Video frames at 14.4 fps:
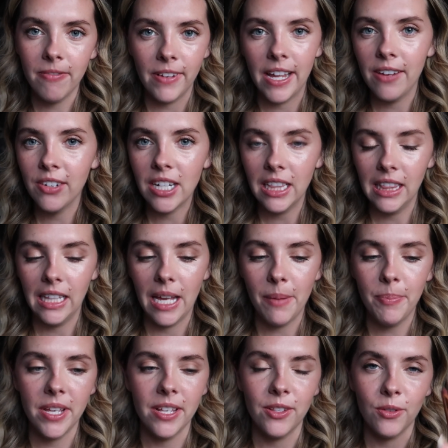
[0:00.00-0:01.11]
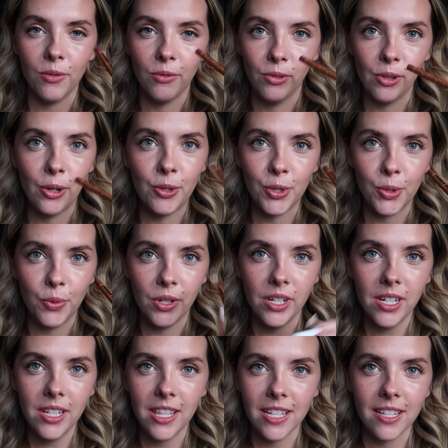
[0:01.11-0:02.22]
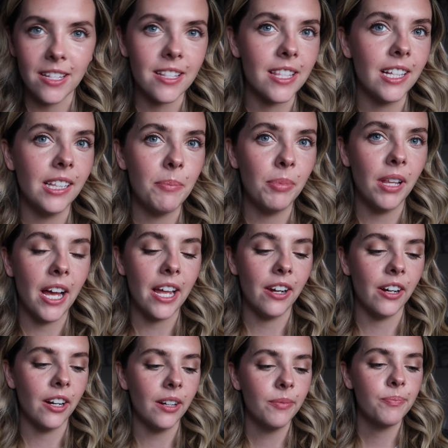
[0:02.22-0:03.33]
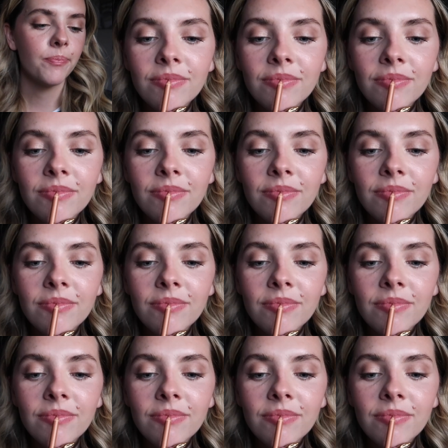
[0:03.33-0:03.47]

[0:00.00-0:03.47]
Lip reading: favorite lip is Rosewood. This is the lip liner.